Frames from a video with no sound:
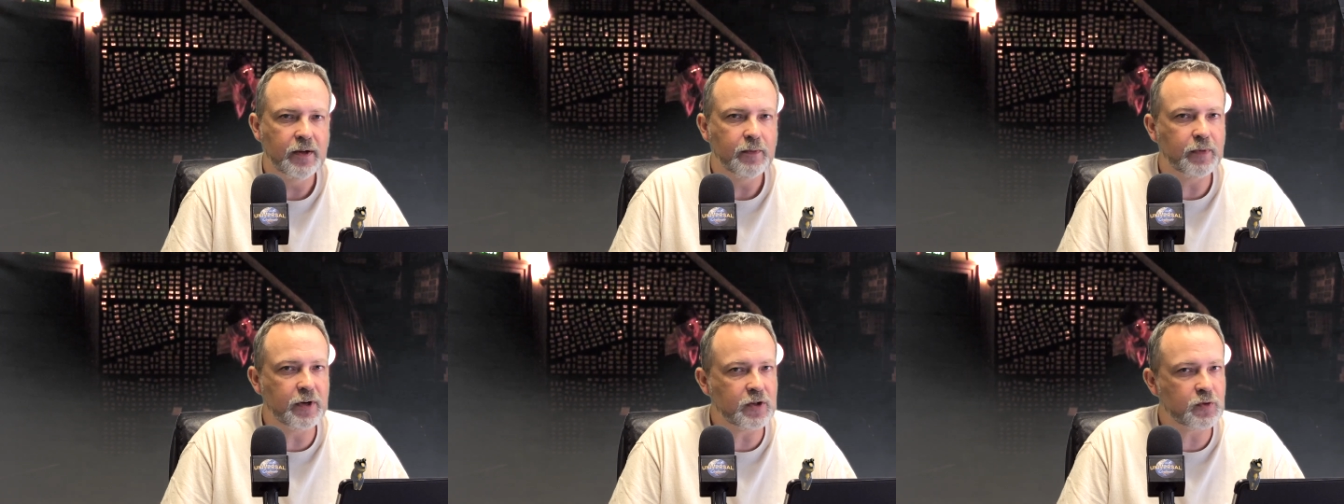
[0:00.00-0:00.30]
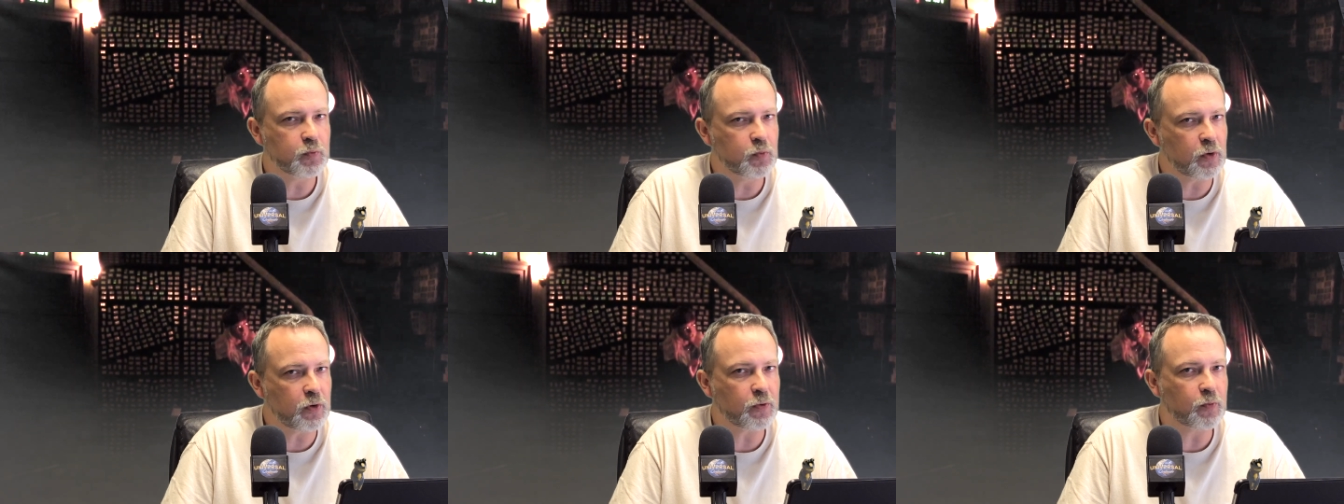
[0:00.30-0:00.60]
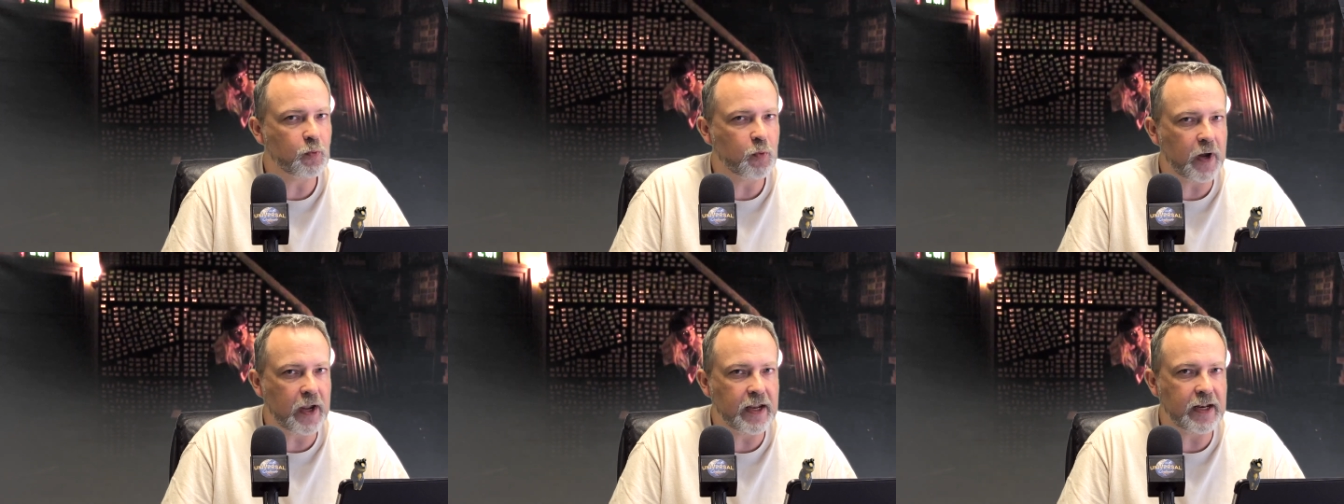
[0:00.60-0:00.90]
but it's
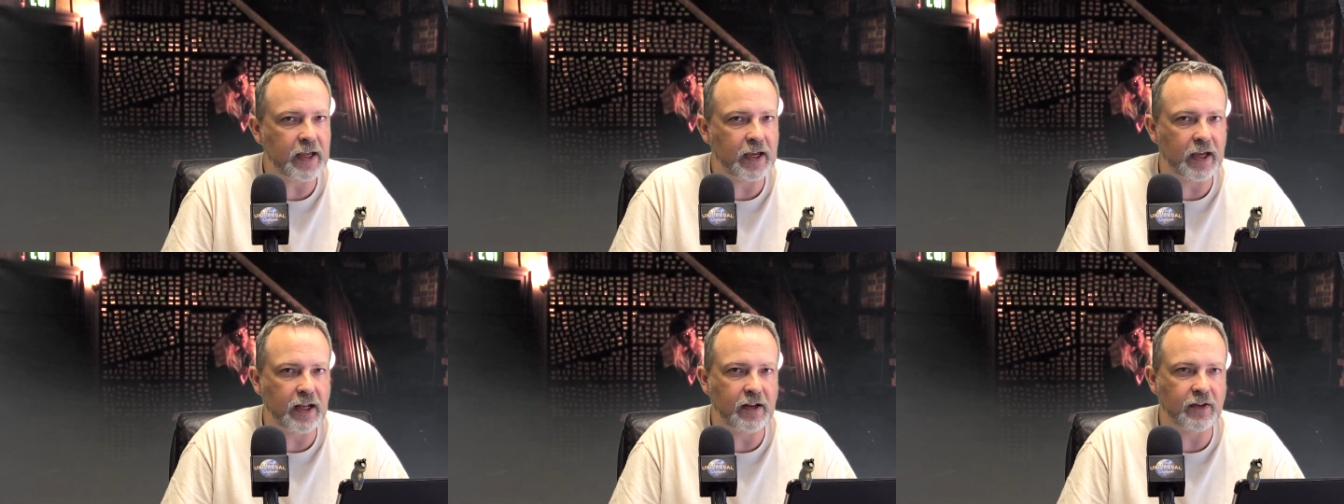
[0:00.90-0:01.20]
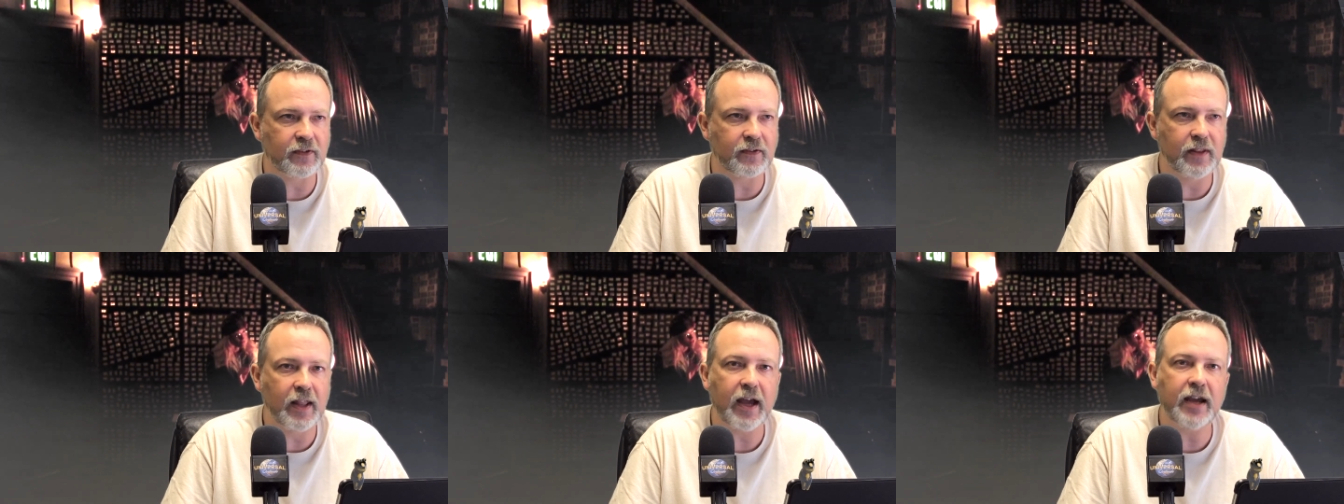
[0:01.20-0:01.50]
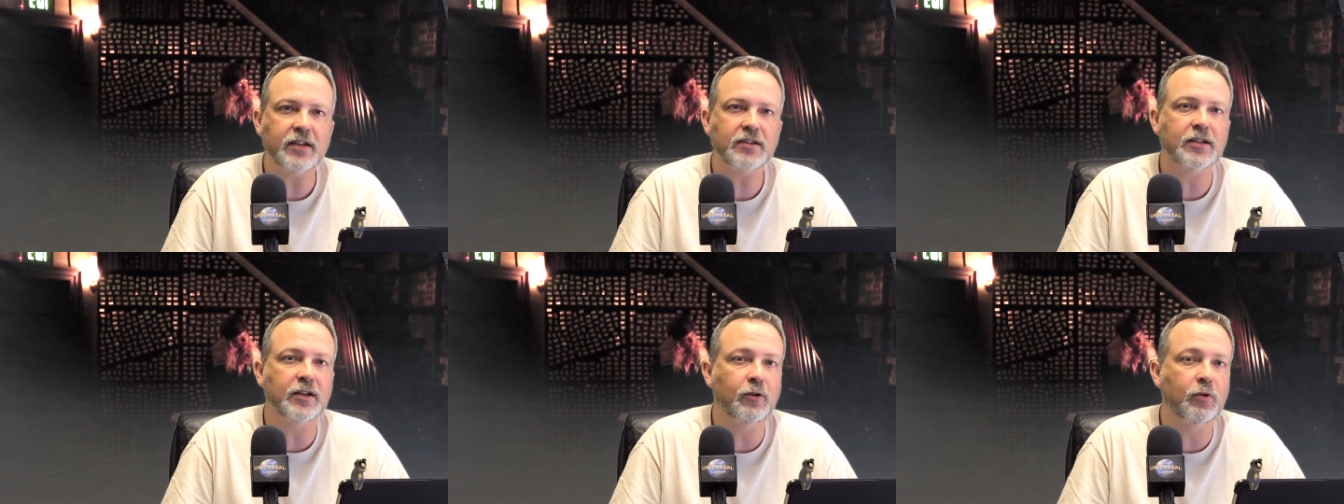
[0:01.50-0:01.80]
worth waiting, and it's
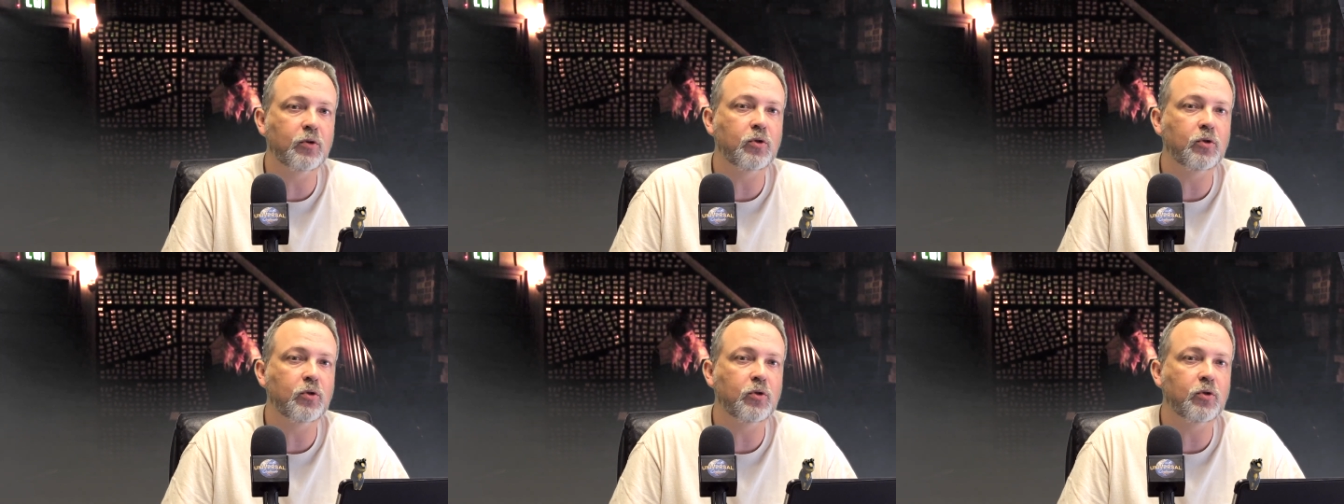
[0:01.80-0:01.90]
nice and